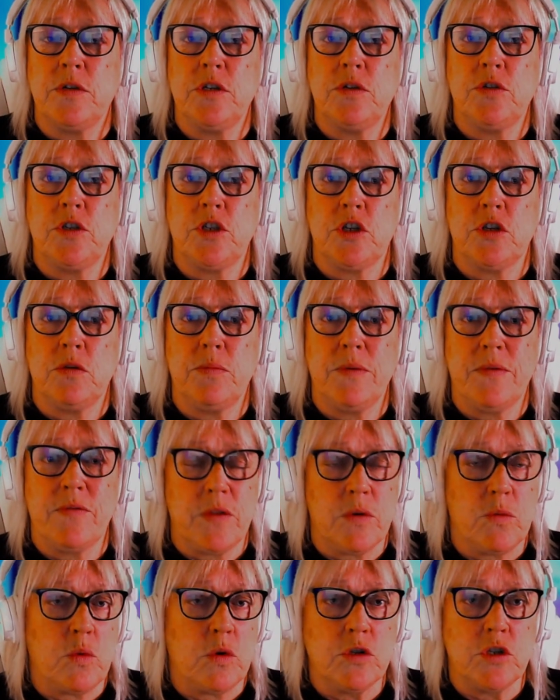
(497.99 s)
YouTube
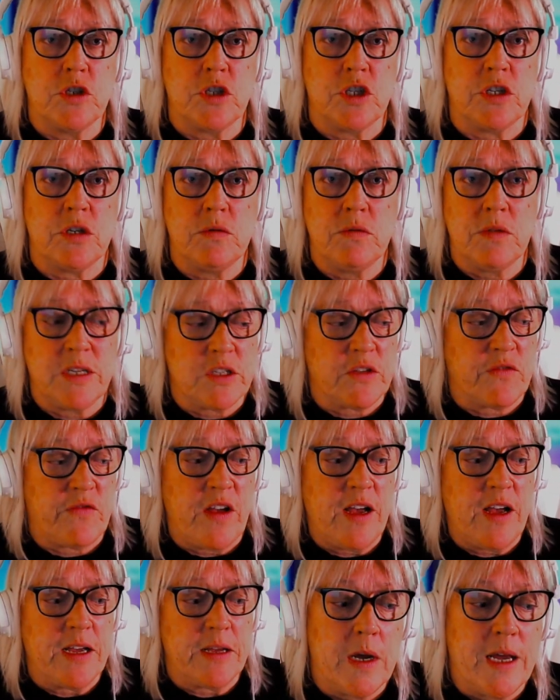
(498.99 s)
if they want to. That's
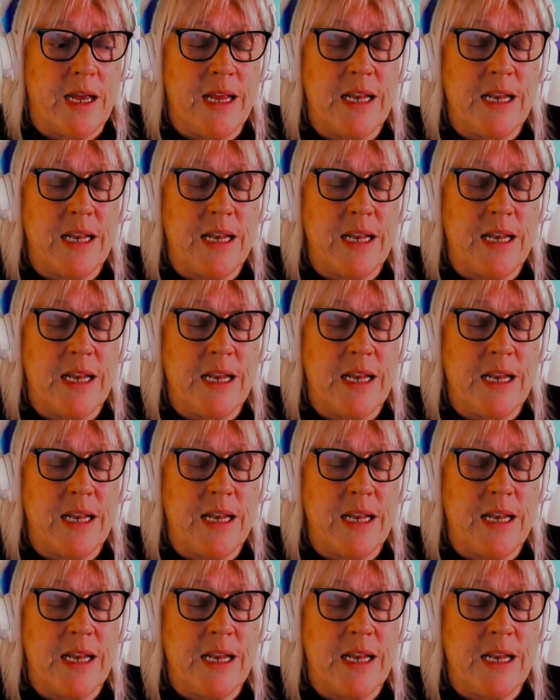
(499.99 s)
fine.